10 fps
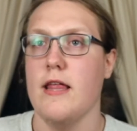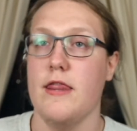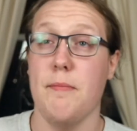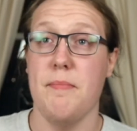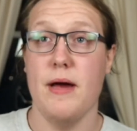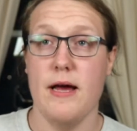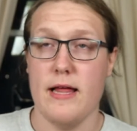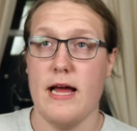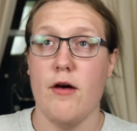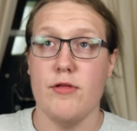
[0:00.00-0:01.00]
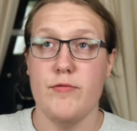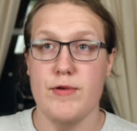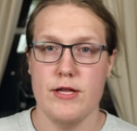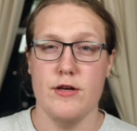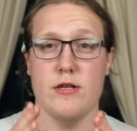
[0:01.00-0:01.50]
how they
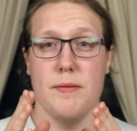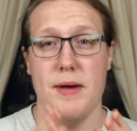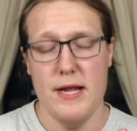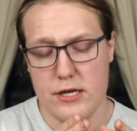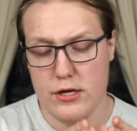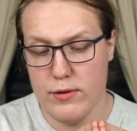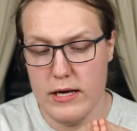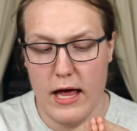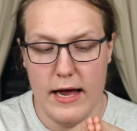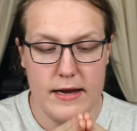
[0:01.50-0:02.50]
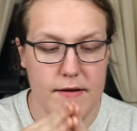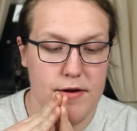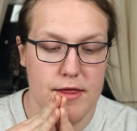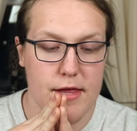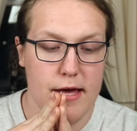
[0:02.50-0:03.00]
really use the main storyline and
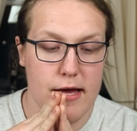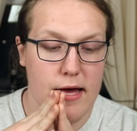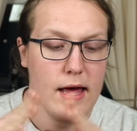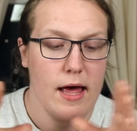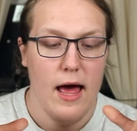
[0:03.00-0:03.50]
everything,